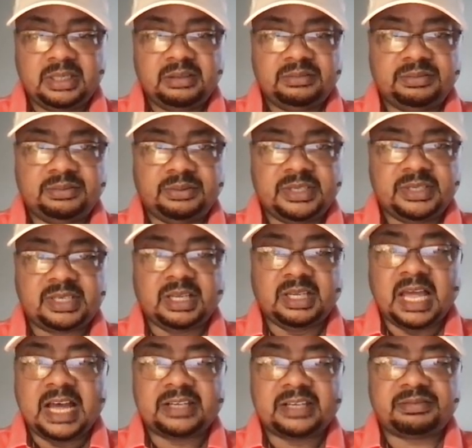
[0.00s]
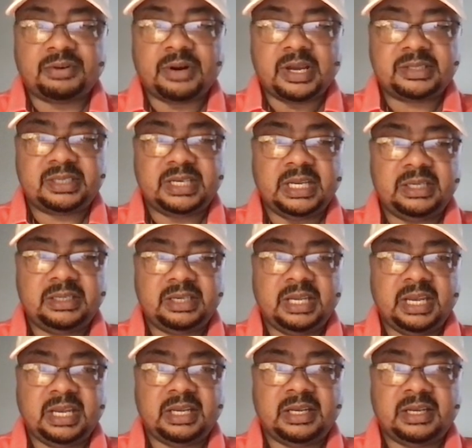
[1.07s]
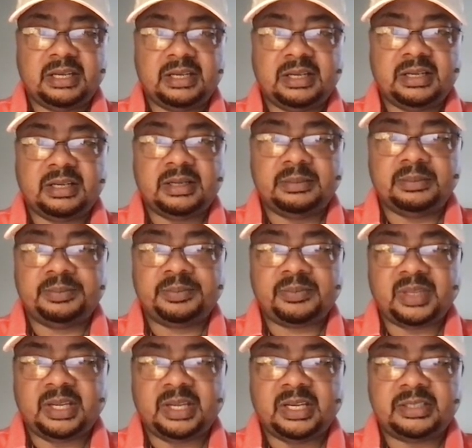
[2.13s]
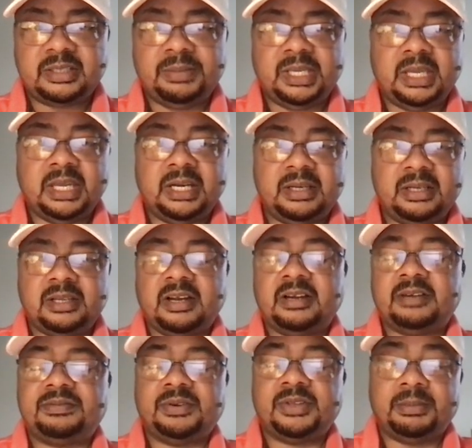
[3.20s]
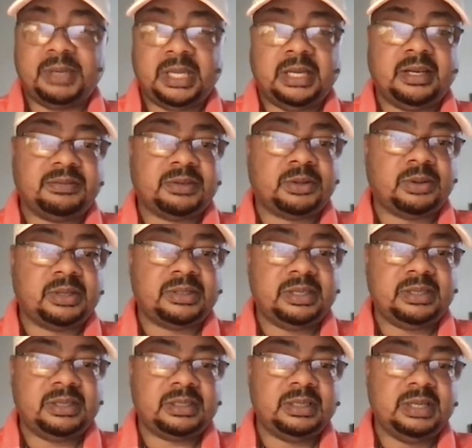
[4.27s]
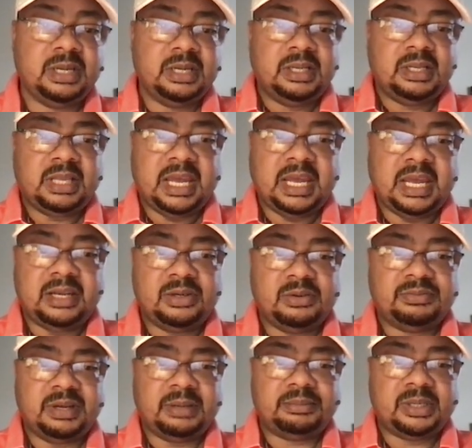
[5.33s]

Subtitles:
is the last frost date to begin for the beginning of the growing season, and November